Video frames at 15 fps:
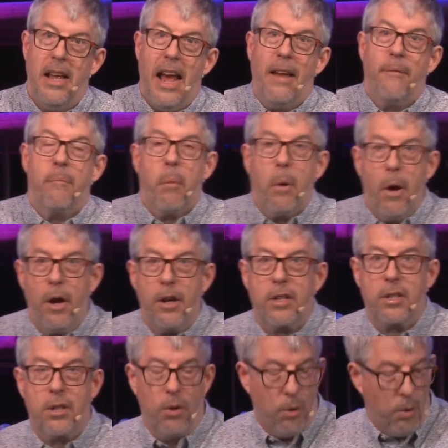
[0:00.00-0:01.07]
and
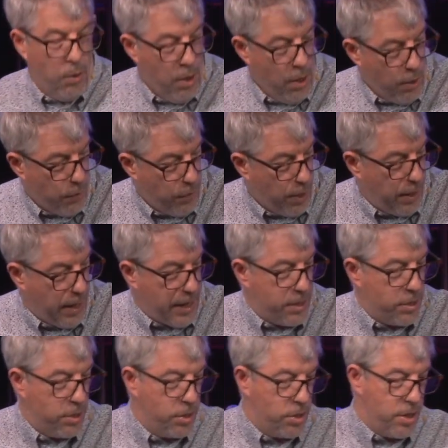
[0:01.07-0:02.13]
personal
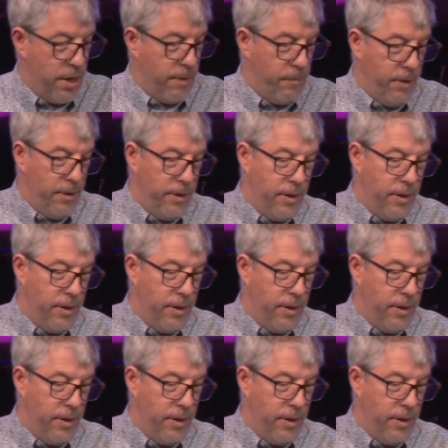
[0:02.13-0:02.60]
relationship.